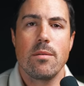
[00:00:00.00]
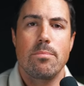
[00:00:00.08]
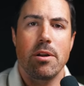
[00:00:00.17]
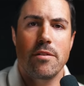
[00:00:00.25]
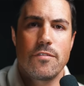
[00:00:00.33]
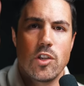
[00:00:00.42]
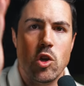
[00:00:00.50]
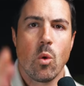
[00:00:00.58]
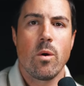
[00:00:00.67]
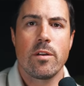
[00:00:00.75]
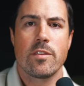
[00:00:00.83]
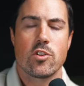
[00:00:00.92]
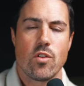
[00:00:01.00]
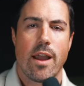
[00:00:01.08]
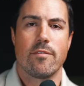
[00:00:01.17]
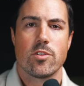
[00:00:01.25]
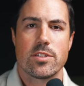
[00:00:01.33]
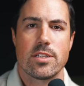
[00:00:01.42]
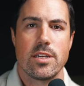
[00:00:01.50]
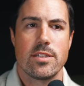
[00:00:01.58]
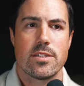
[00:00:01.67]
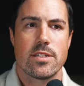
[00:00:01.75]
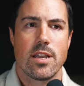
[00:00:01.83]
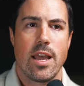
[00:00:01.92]
But if you're in the driver's
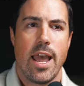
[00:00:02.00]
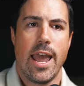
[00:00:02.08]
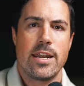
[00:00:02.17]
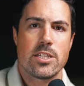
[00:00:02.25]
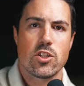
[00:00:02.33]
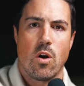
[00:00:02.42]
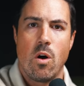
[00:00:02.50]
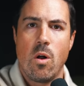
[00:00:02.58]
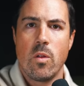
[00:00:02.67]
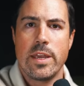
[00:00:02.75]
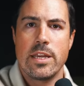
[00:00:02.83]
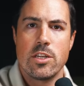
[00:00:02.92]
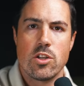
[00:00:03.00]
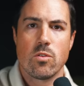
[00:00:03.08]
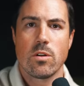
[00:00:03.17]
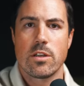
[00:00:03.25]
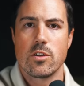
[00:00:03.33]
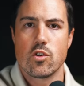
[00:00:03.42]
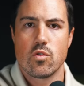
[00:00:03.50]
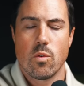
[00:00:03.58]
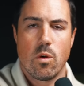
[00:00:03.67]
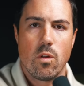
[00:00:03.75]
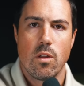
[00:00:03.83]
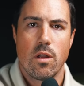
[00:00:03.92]
seat and it's all in your
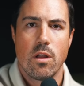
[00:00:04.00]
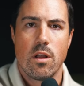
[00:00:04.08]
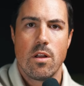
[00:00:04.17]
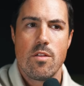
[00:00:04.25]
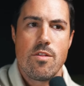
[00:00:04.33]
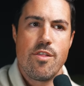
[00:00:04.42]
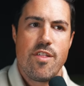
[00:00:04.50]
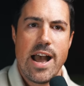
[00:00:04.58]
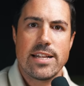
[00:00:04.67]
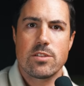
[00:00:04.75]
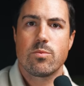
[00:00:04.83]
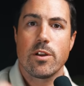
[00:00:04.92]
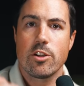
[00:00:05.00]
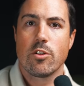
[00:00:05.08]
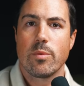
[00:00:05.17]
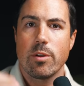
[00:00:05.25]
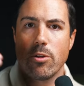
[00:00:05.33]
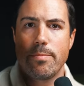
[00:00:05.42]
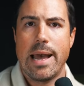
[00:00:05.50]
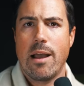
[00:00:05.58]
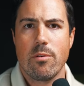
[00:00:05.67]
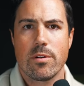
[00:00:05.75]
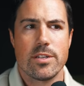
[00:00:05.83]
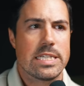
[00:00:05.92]
control, that's where your real
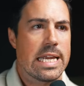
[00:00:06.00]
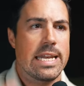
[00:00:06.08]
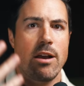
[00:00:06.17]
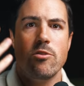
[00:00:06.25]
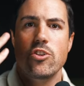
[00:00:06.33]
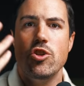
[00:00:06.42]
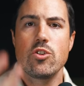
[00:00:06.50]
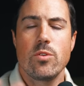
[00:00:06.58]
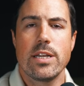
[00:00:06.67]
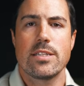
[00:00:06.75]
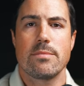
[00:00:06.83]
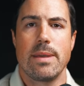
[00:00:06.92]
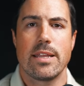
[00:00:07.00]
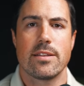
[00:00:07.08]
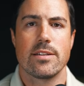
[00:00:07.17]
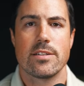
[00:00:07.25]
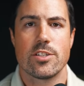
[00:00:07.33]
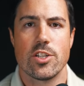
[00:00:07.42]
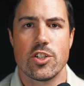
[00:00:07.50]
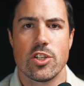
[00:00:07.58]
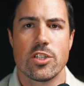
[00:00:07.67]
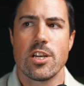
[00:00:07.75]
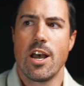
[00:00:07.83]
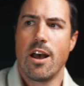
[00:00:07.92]
power is. And now you get to make the
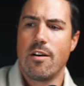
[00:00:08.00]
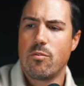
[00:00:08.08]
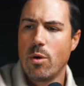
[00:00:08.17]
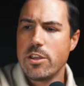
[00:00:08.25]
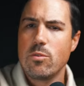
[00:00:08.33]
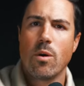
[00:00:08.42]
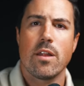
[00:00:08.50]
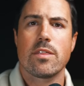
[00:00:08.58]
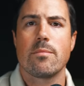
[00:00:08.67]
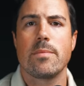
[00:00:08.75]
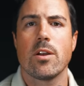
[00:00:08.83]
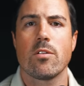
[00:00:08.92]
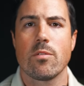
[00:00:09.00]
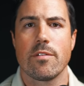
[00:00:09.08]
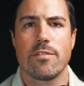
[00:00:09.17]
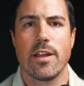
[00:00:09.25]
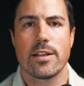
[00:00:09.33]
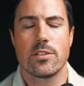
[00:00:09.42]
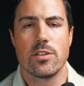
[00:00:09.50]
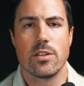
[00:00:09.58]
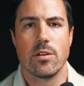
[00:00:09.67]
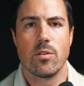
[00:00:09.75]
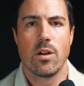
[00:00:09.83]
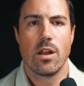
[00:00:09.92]
decisions of what you want the mirror to reflect to
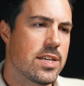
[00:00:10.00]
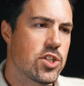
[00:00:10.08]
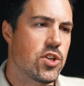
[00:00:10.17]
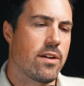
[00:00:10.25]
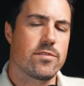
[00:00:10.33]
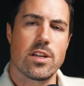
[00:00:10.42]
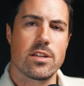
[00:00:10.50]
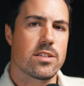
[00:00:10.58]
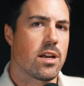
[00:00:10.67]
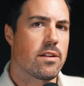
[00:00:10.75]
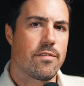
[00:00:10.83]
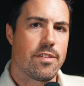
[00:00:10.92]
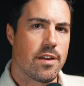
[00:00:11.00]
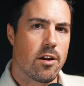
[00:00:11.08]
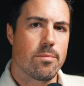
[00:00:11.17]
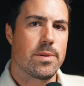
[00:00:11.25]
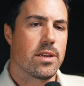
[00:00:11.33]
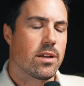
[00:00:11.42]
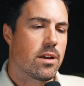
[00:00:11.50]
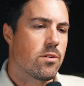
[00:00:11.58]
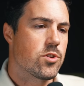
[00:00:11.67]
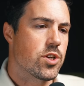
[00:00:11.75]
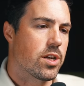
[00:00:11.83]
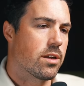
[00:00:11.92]
you. This year, I've done a ton of therapy and
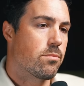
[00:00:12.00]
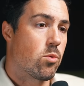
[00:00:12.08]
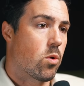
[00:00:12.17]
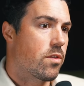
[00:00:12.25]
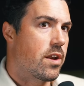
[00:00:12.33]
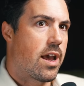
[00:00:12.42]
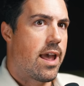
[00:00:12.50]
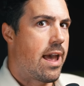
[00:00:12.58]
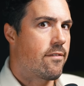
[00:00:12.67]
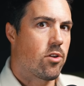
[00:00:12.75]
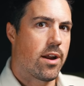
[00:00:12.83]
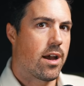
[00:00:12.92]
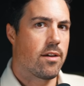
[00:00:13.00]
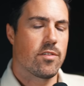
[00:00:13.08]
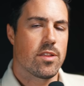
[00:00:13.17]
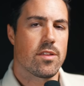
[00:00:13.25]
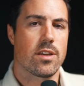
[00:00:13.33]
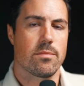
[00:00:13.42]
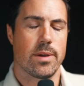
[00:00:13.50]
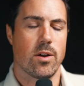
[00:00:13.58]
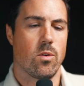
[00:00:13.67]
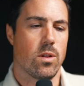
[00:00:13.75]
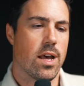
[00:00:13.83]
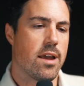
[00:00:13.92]
coaching, more than I ever have, I think, in my
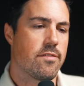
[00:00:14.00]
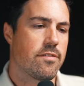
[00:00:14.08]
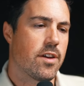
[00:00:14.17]
whole life.